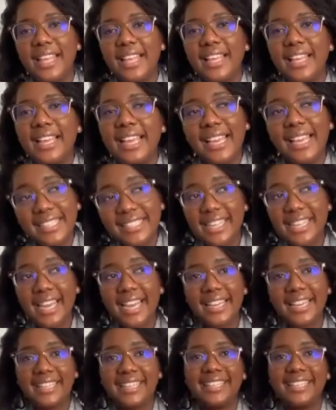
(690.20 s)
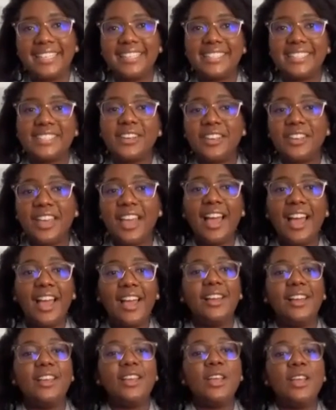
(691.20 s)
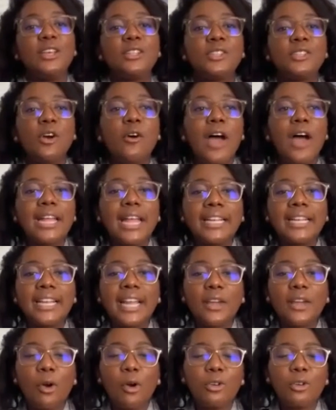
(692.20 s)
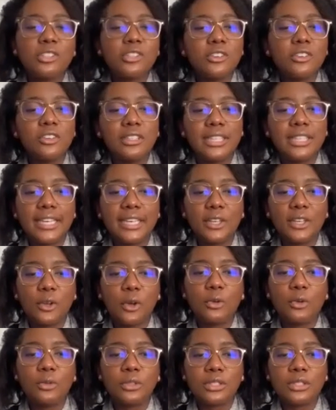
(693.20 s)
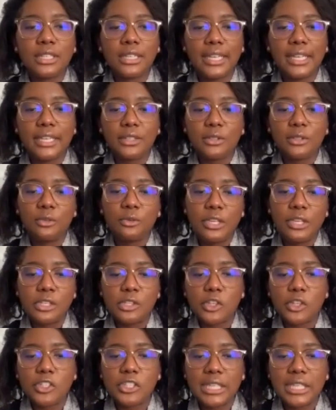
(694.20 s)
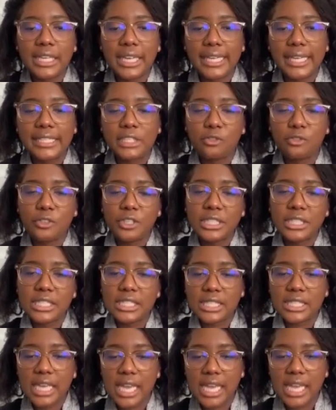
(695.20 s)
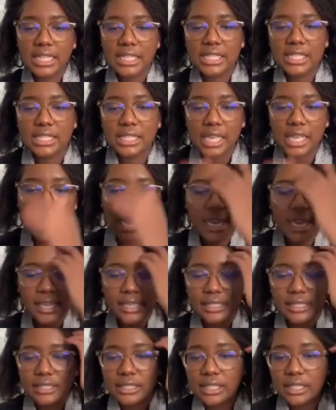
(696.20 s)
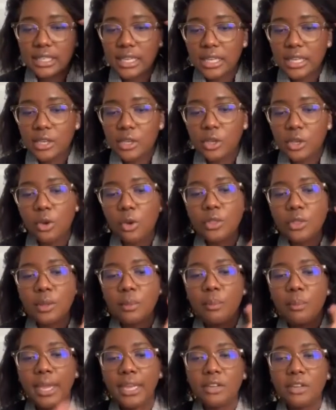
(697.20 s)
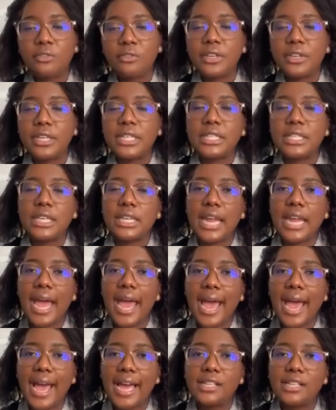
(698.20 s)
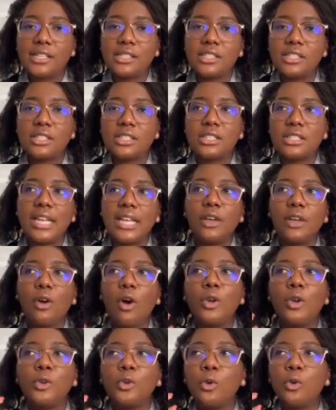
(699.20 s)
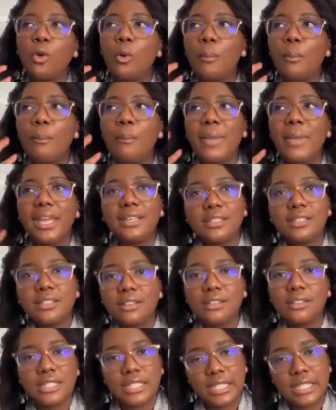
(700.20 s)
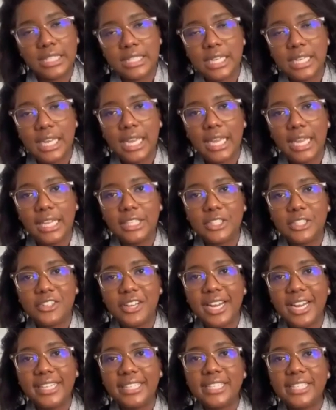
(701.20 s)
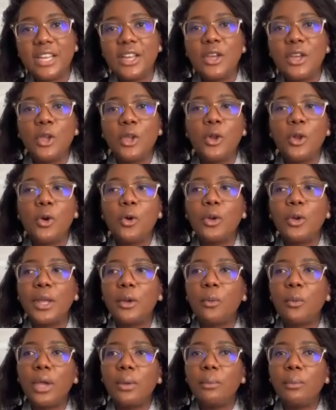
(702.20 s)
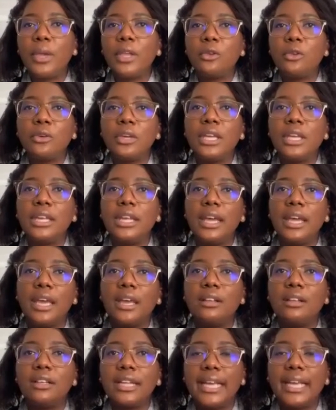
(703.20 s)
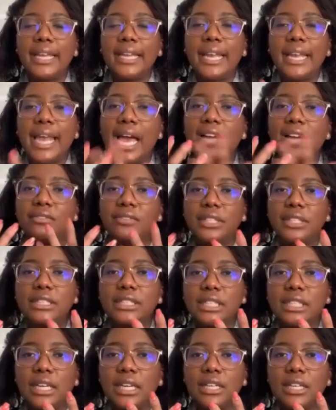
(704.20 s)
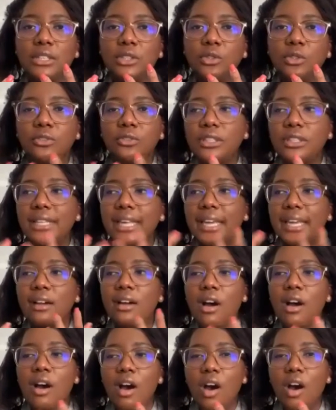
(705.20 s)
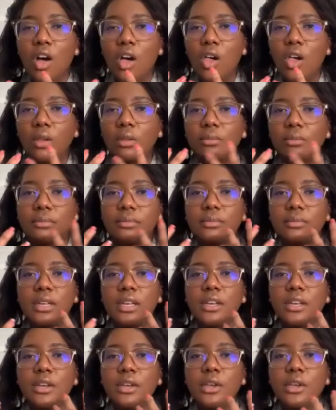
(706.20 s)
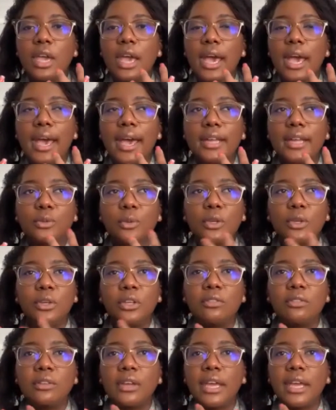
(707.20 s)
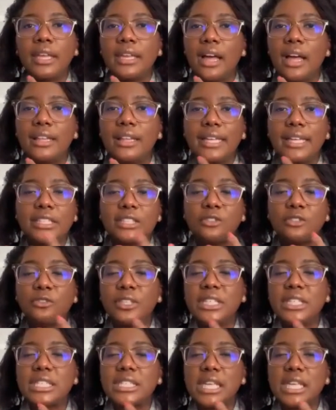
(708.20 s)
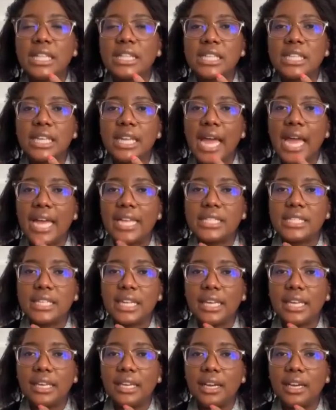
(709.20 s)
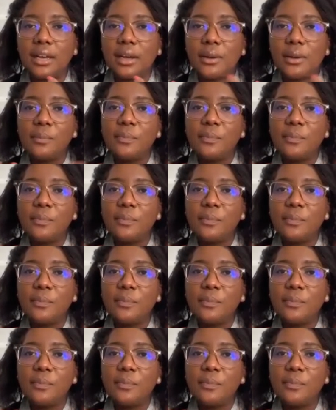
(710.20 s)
Yeah, exactly. So so and like also like like researching like different scents and the benefit it has just like on your mental state, right? Like when you inhale like lavender, you feel like calm, and when you inhale like different scents, it has like a